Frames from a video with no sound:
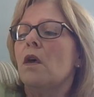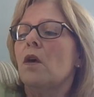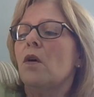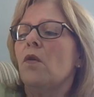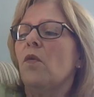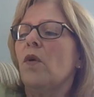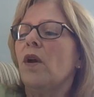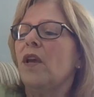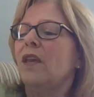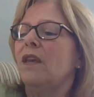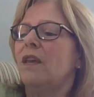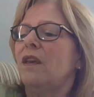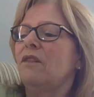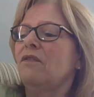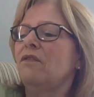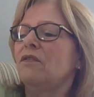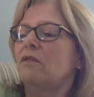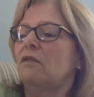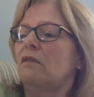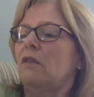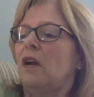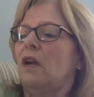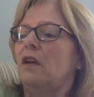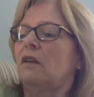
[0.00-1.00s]
"What gives
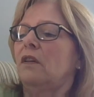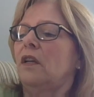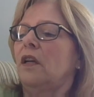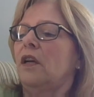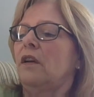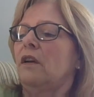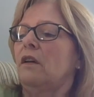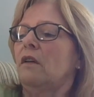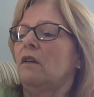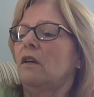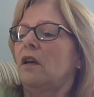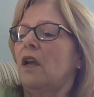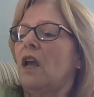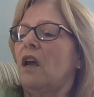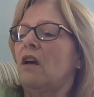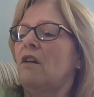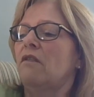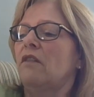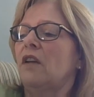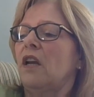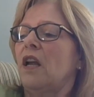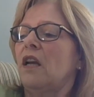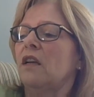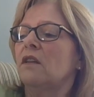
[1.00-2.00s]
around here?"
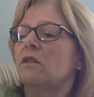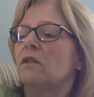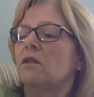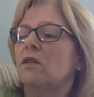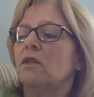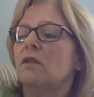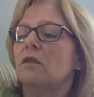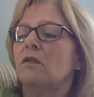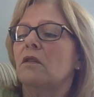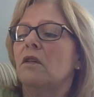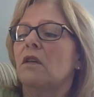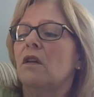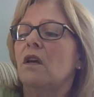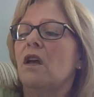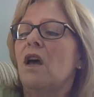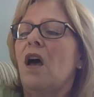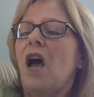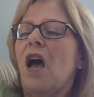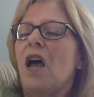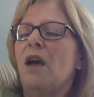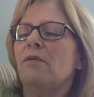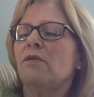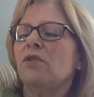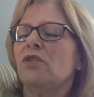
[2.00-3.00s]
Calvin asked.
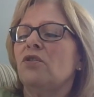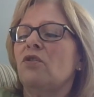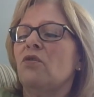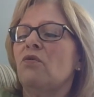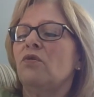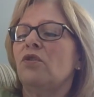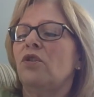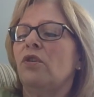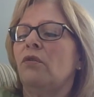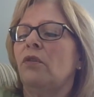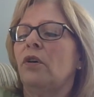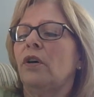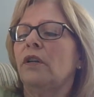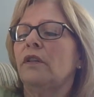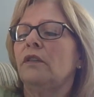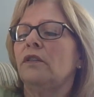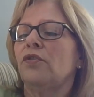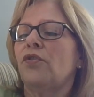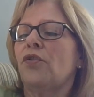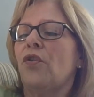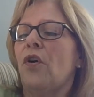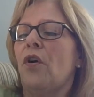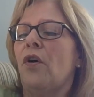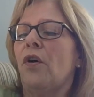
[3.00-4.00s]
"I was told you couldn't
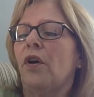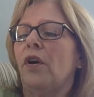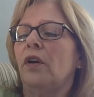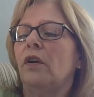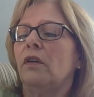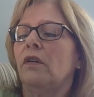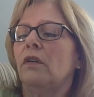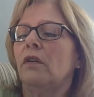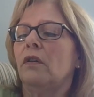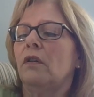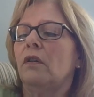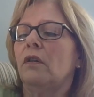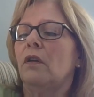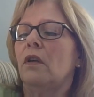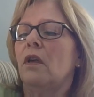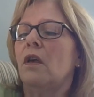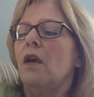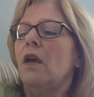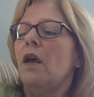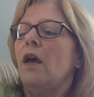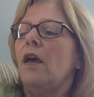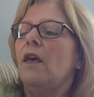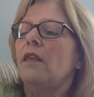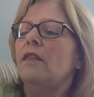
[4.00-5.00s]
talk."
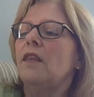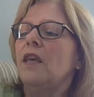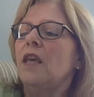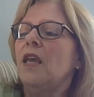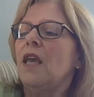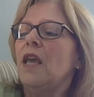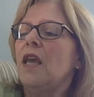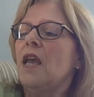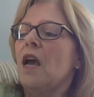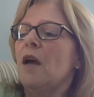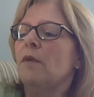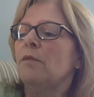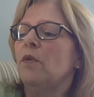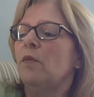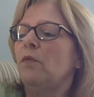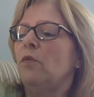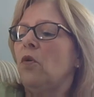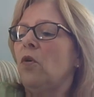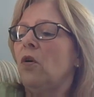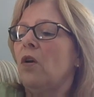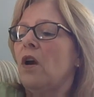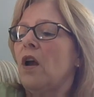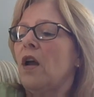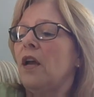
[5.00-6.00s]
"Thinking I'm a
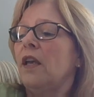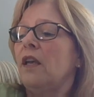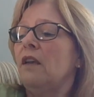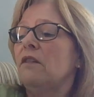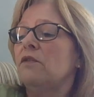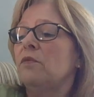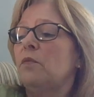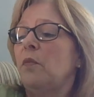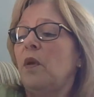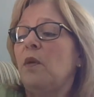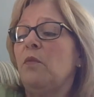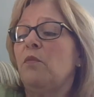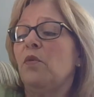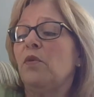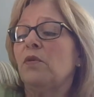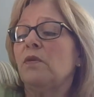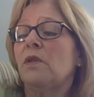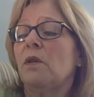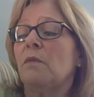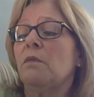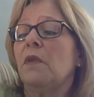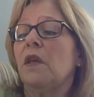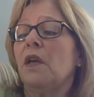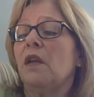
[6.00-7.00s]
moron gives people
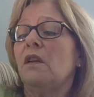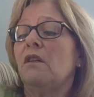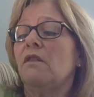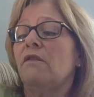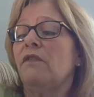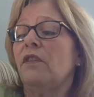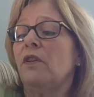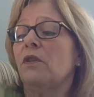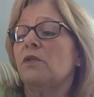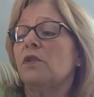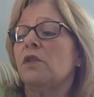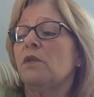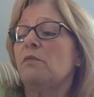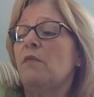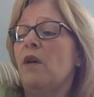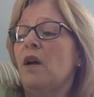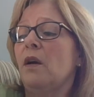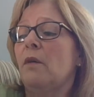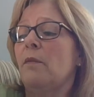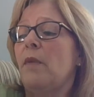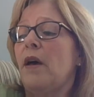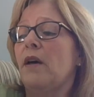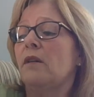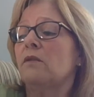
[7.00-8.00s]
something to feel smug
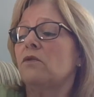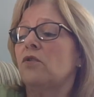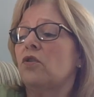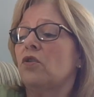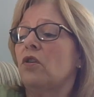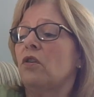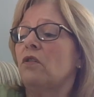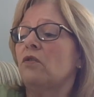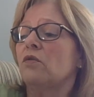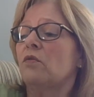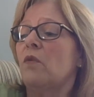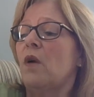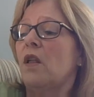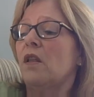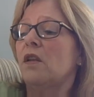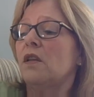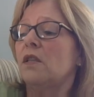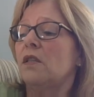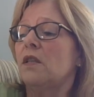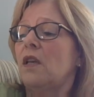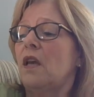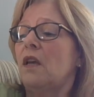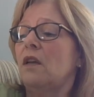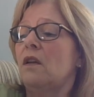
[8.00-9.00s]
about," Charles
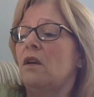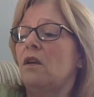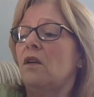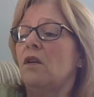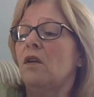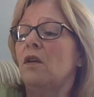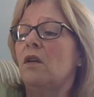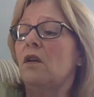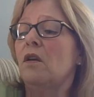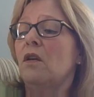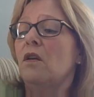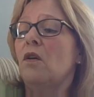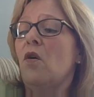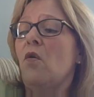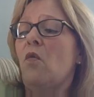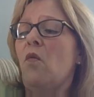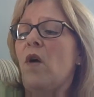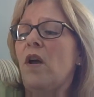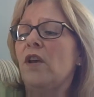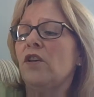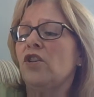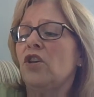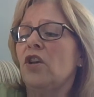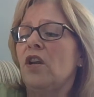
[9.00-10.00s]
Wallace said.
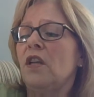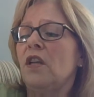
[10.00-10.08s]
"Why should